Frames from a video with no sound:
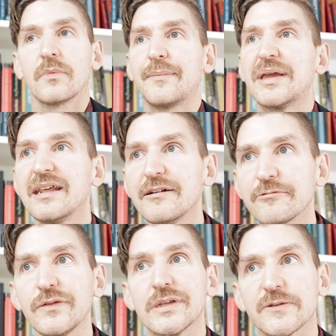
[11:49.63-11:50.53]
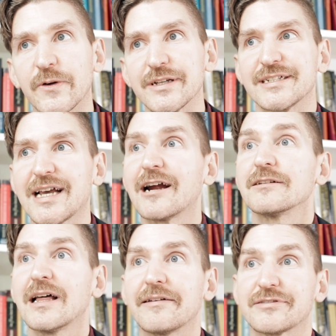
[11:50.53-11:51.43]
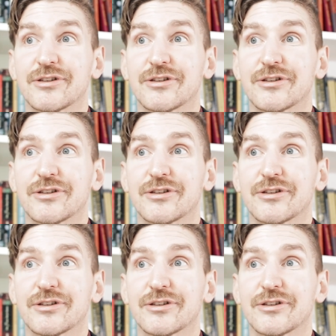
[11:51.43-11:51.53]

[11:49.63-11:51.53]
I mean, he wrote this for his entire life,